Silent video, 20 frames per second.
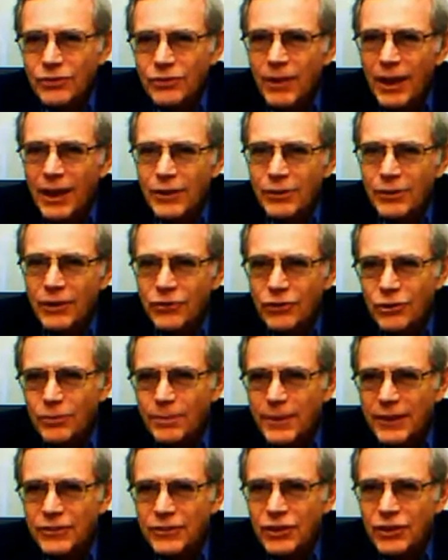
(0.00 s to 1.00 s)
My question is
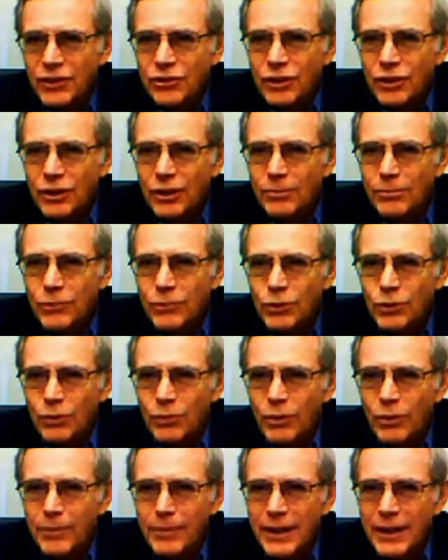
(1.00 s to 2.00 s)
about teaching a MOOC.
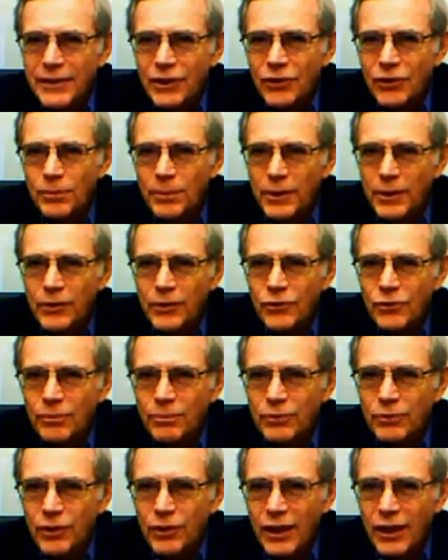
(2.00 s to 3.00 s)
What about the experience
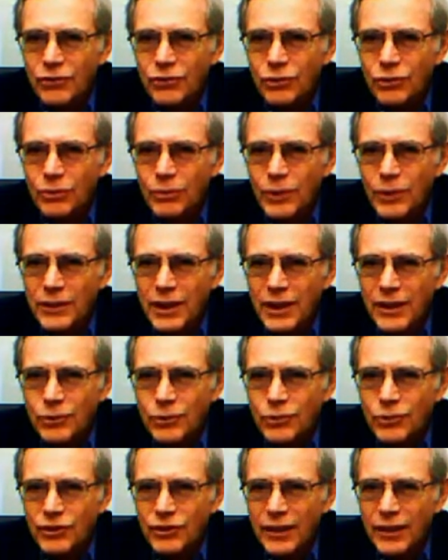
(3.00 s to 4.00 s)
surprised you? What gave
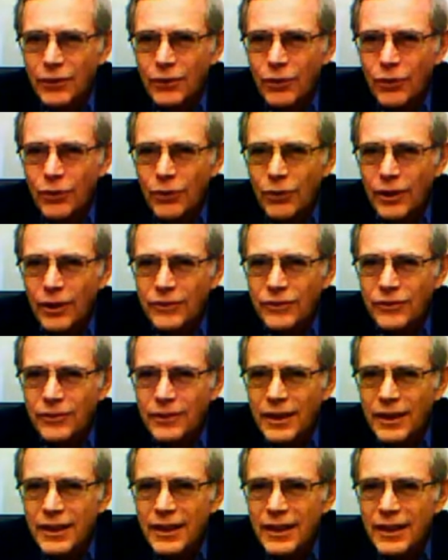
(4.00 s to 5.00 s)
you second
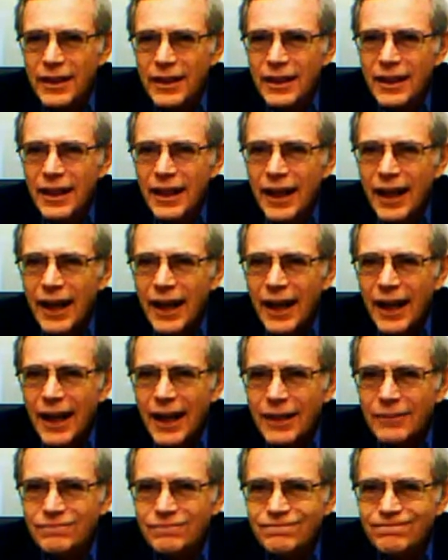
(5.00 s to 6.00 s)
thoughts?
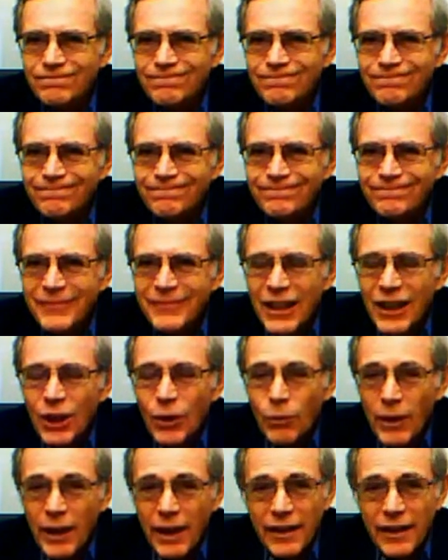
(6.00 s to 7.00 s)

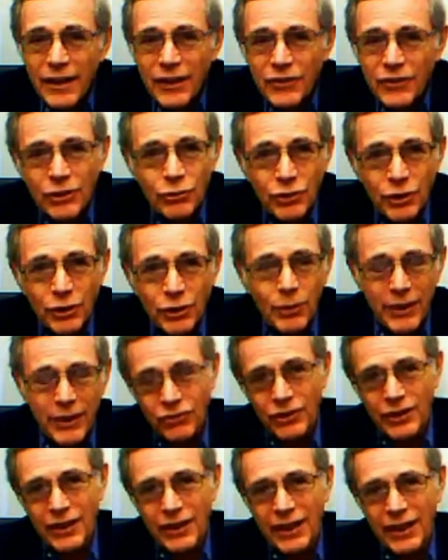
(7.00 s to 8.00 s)
Well, that's an interesting
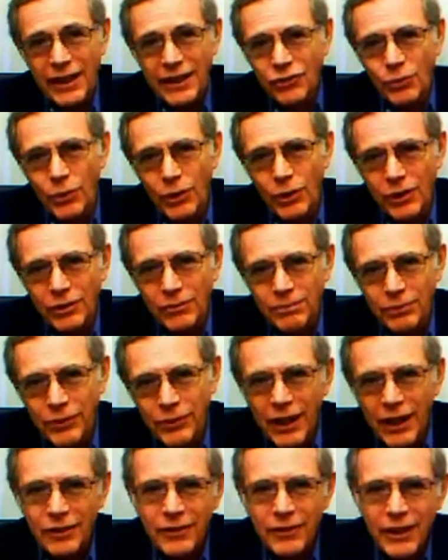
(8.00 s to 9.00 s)
question, and it's a work in
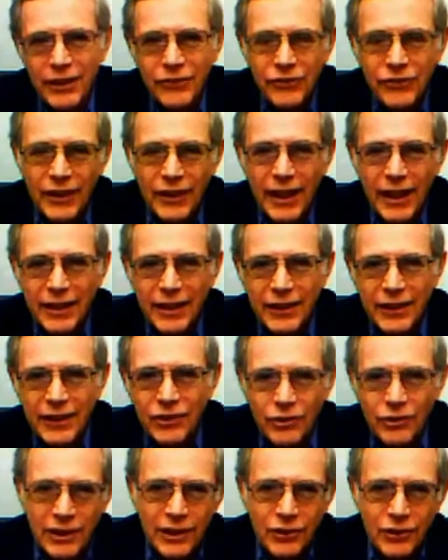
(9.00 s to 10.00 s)
progress, and it's
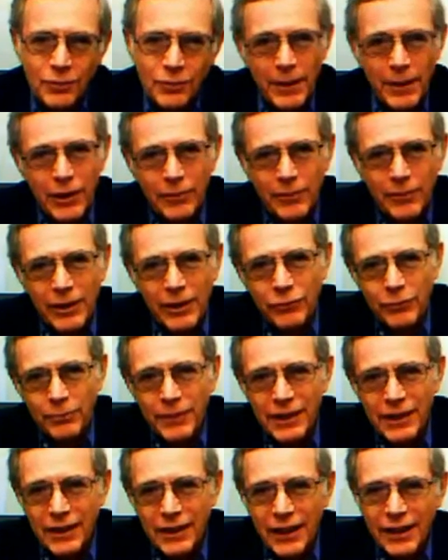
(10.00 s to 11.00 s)
certainly an experiment for
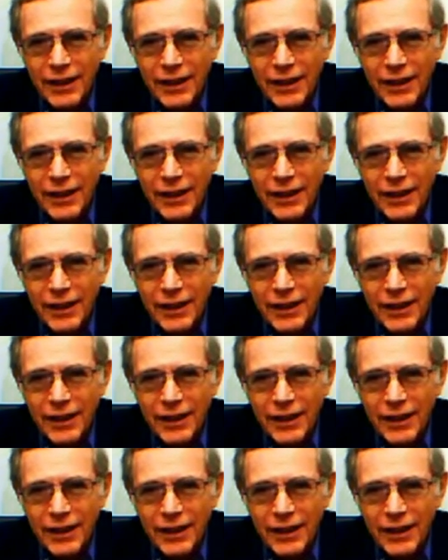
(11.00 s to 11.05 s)
me.